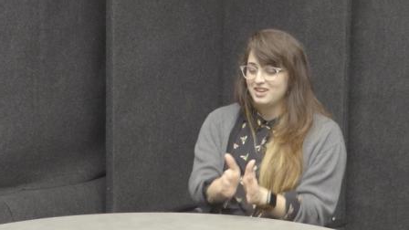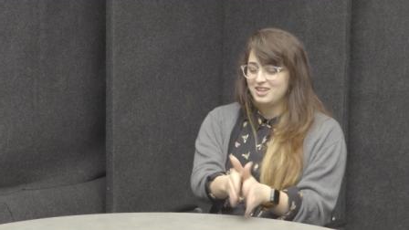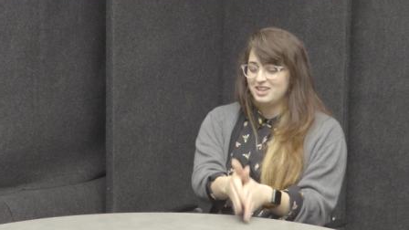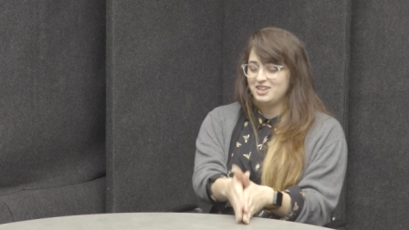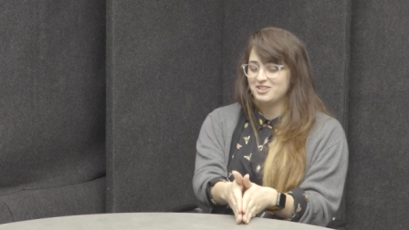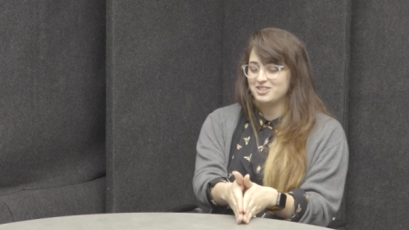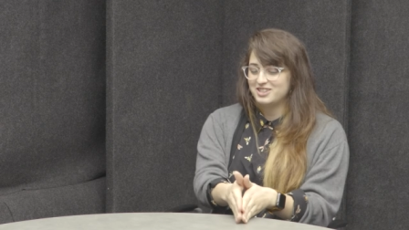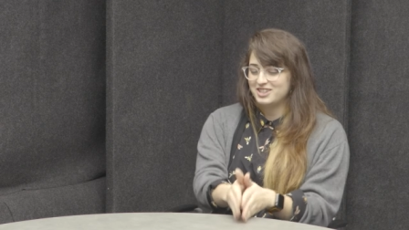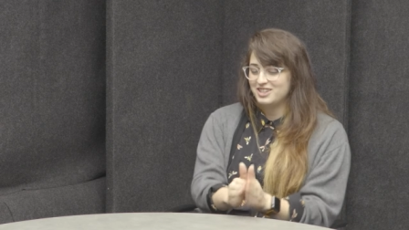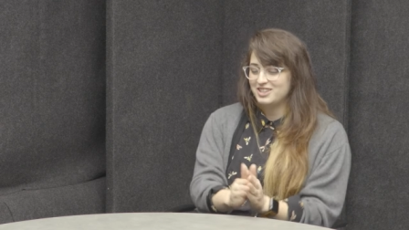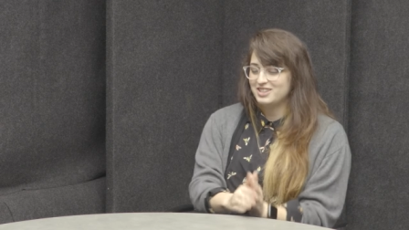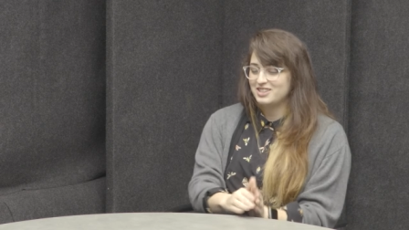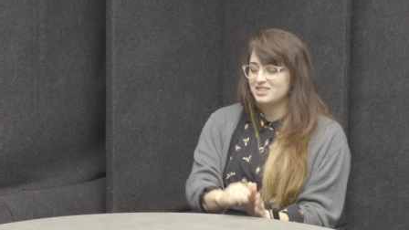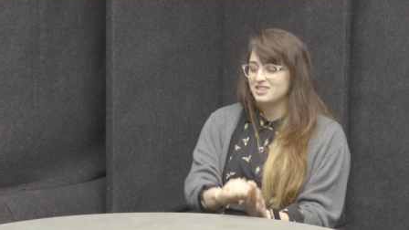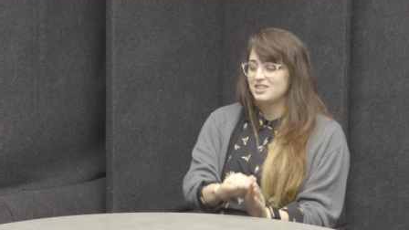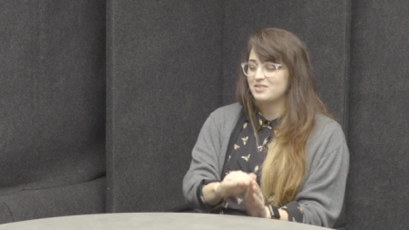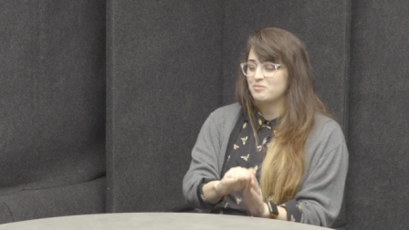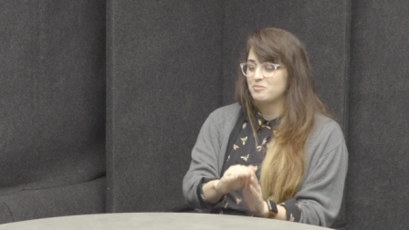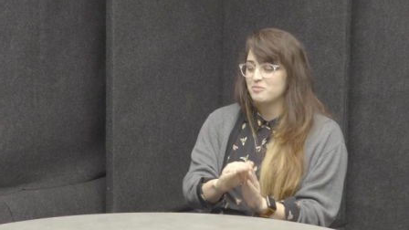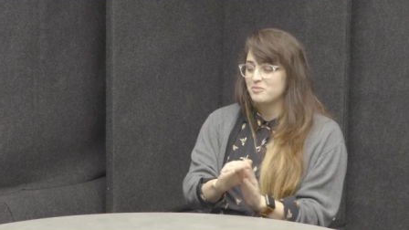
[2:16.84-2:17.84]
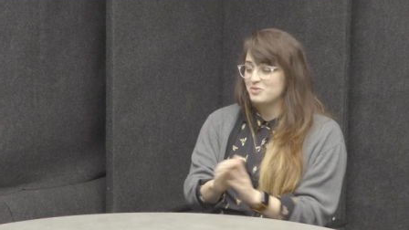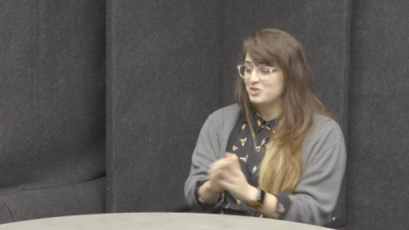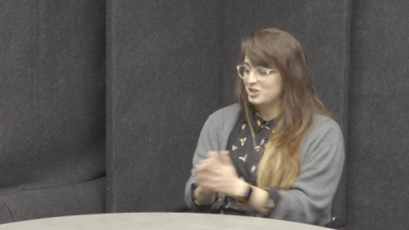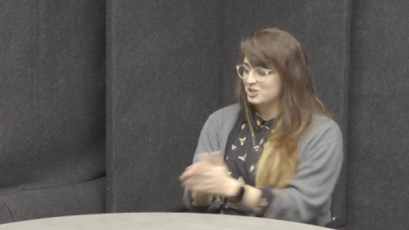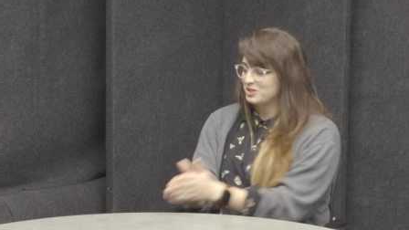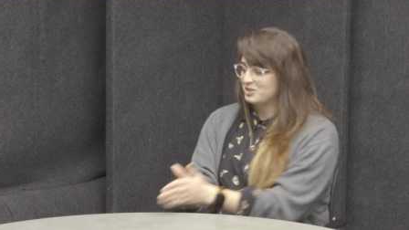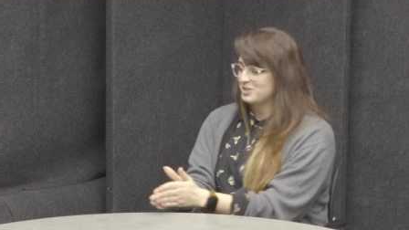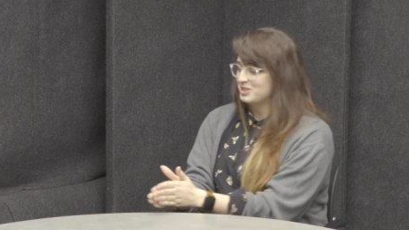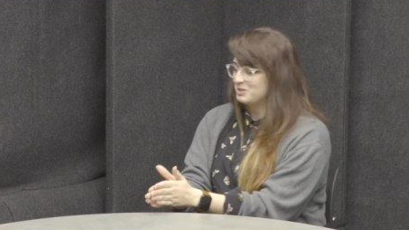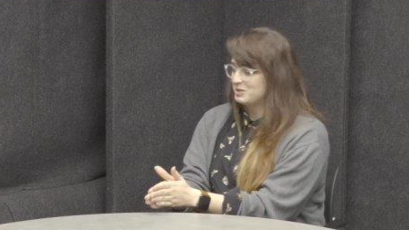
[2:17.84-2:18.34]
here's this
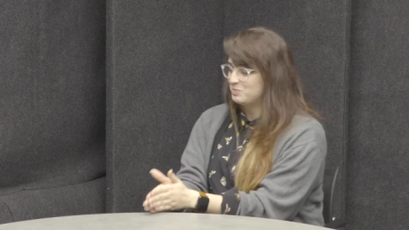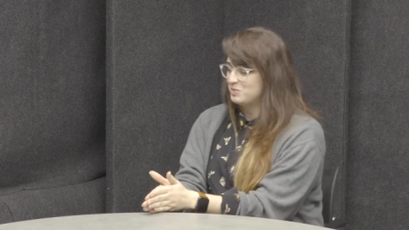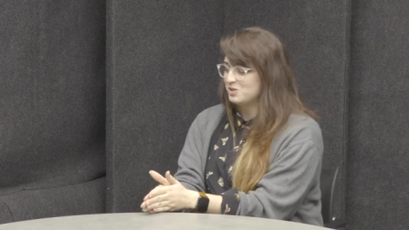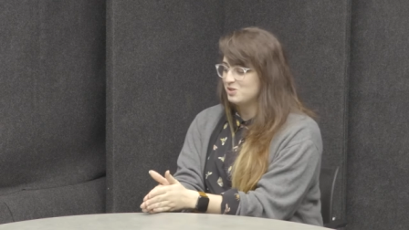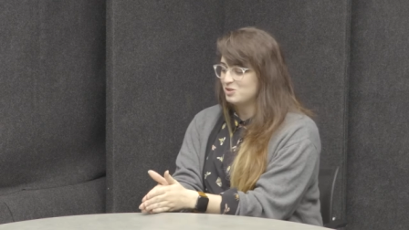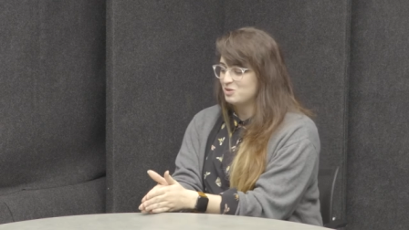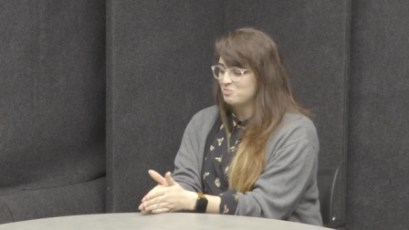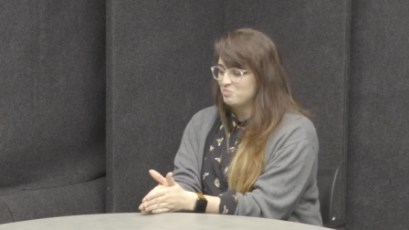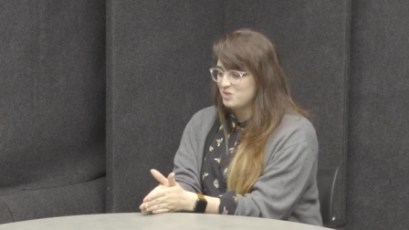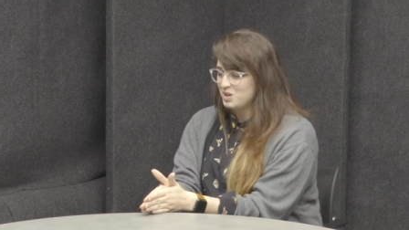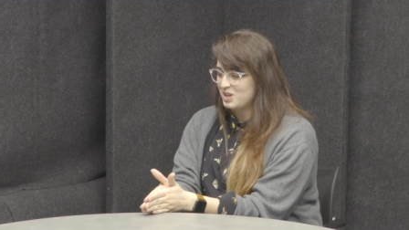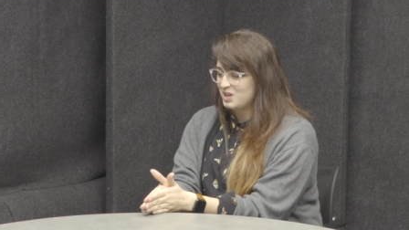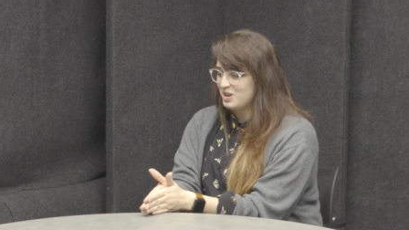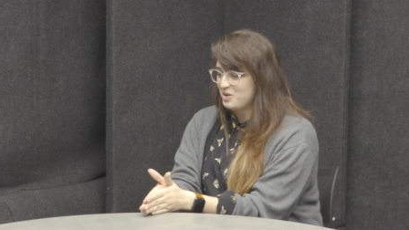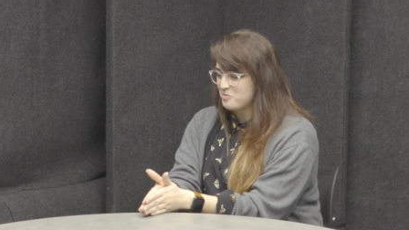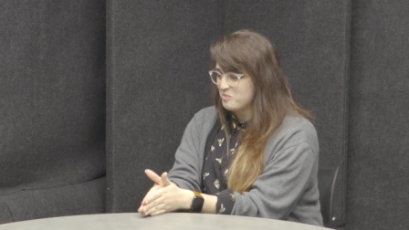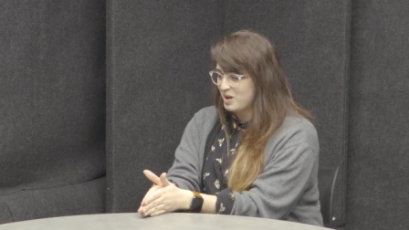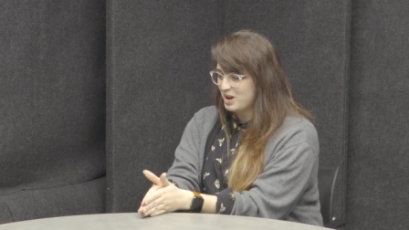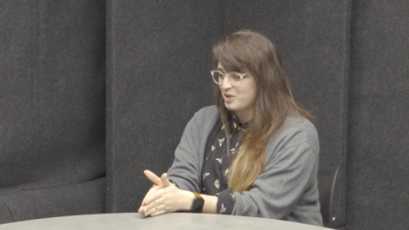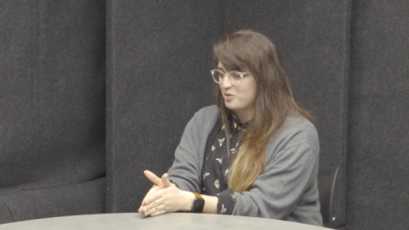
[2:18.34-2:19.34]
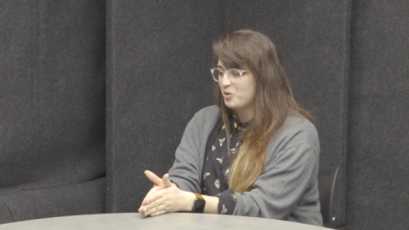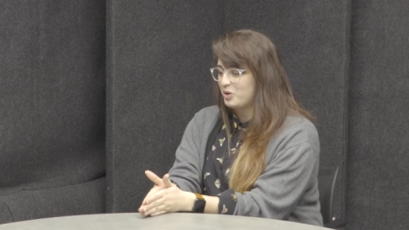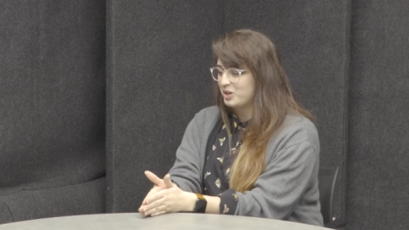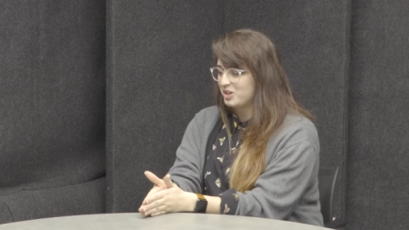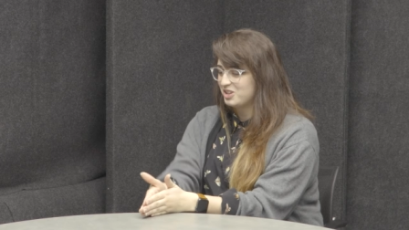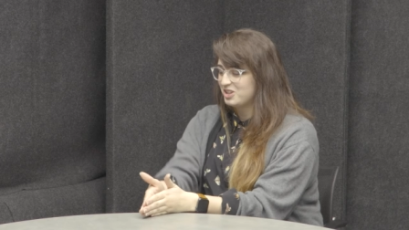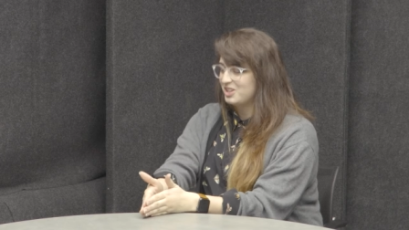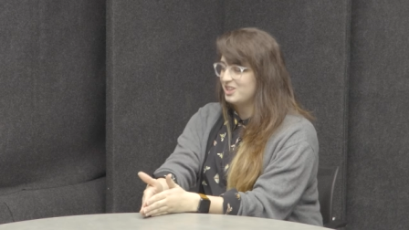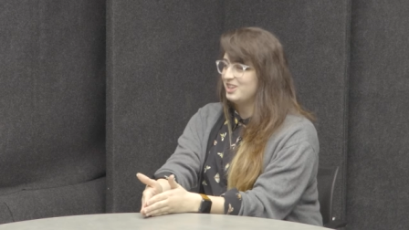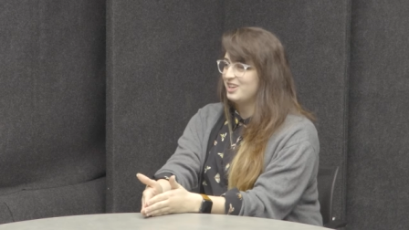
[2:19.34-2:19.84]
doesn't speak to me and my
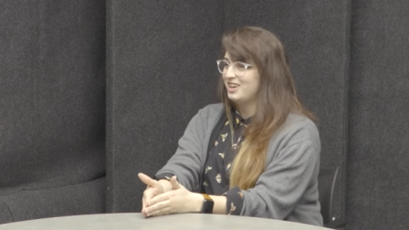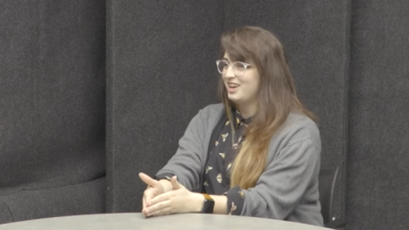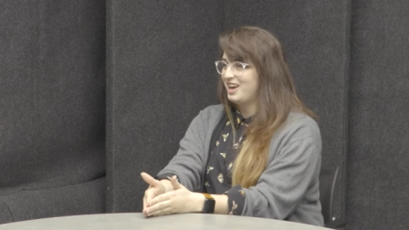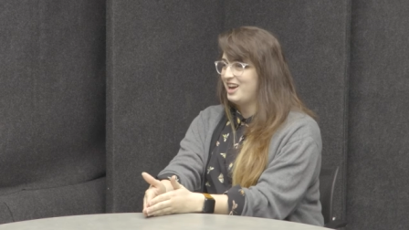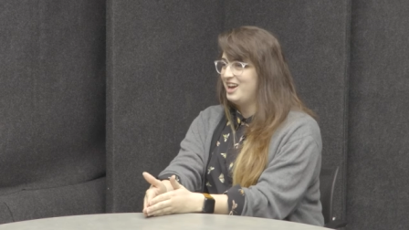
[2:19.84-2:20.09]
quality